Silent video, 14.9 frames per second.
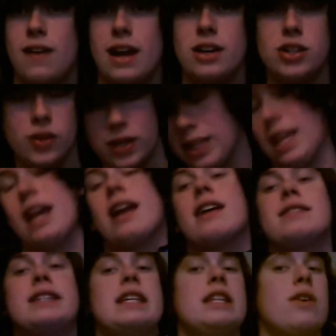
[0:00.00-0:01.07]
fine doing. Like I
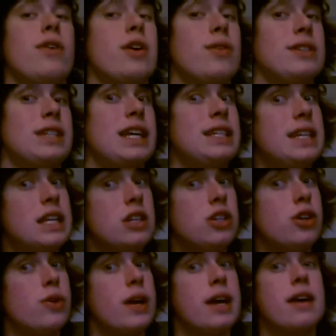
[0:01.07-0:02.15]
said, the only reason I didn't
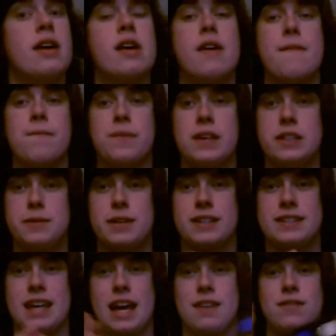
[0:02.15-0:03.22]
do it is
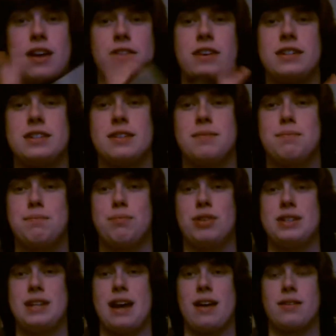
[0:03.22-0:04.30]
because I have nothing to
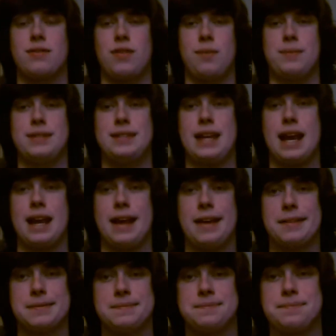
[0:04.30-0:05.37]
protect from
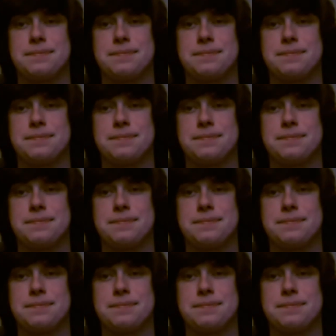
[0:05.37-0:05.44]
staining.